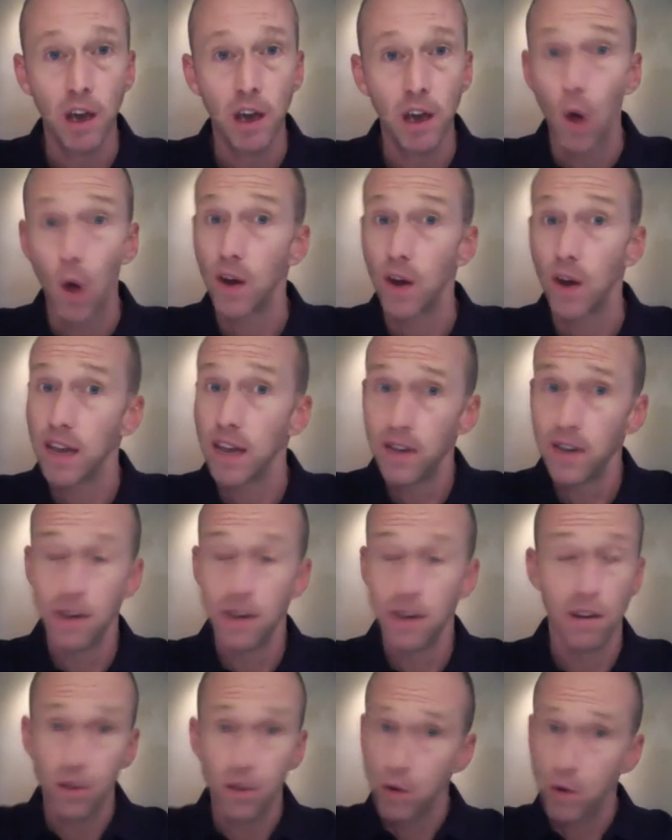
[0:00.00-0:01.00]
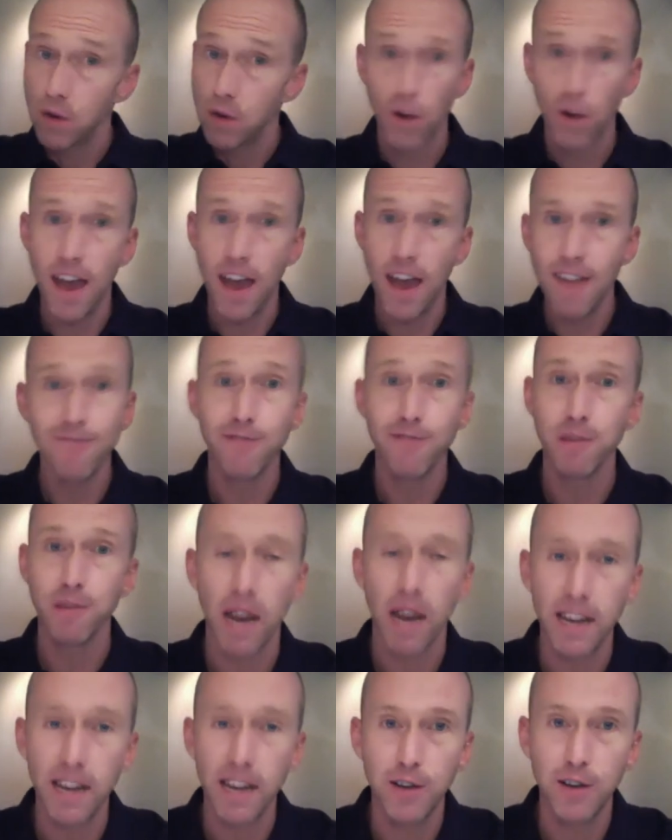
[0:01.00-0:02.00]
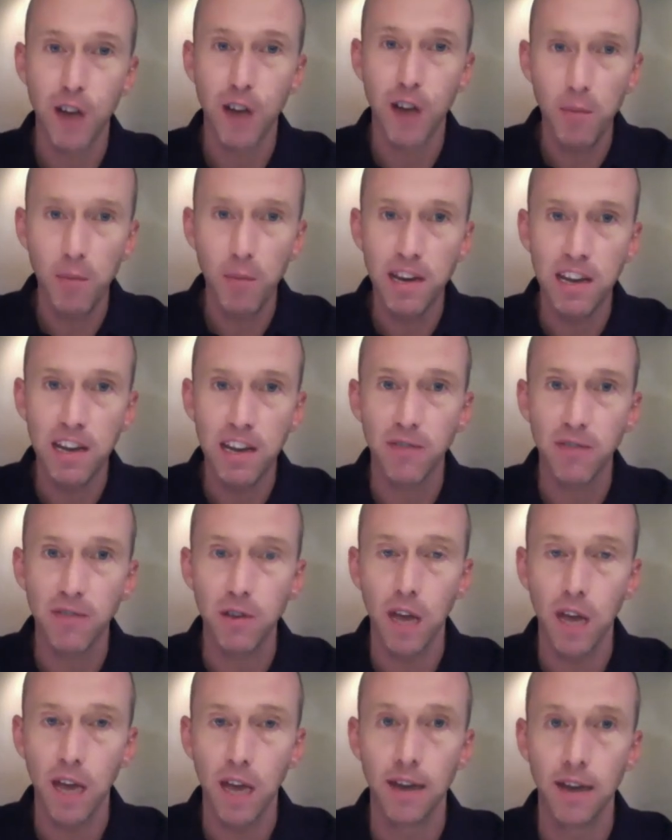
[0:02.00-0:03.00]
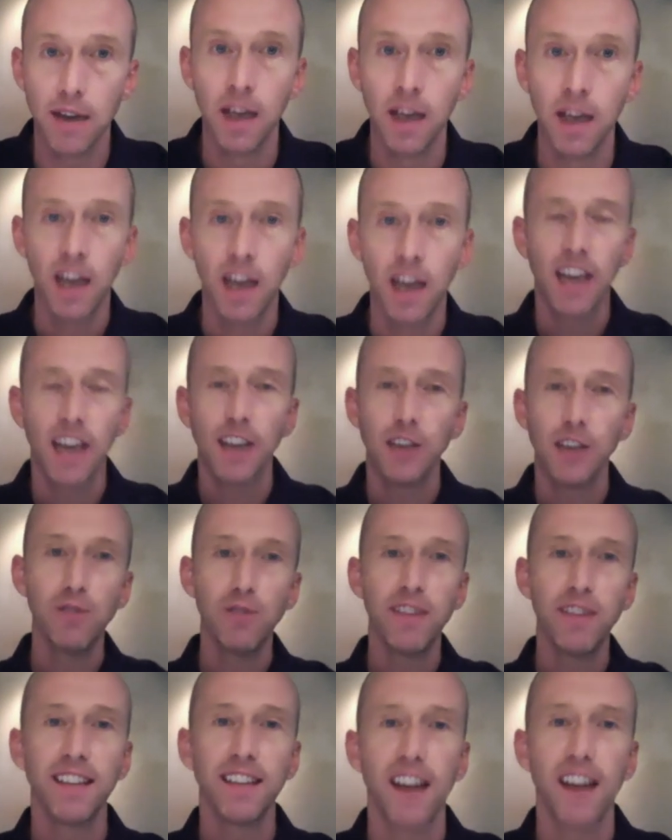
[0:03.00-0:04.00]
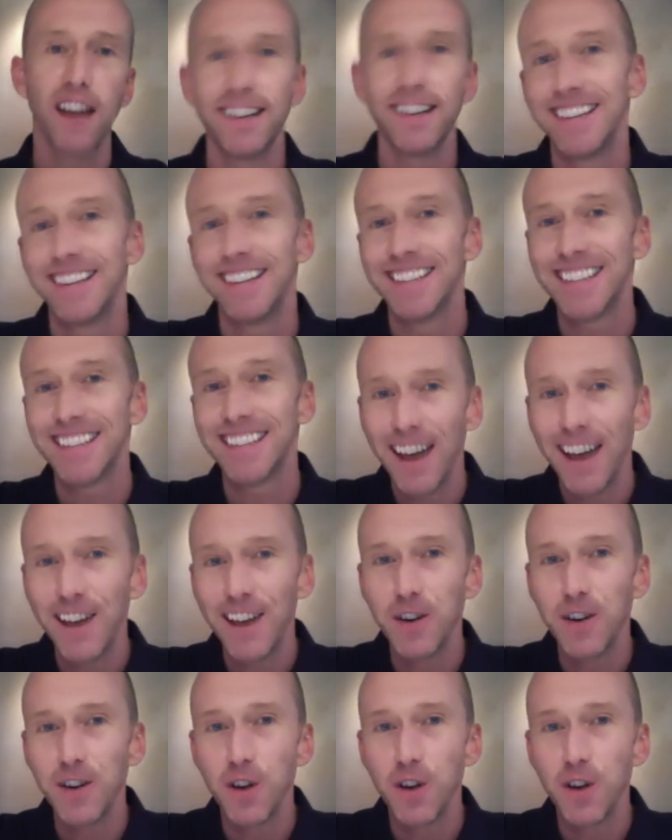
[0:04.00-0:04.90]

or even do it for everybody in your company if you can. You've then got an entire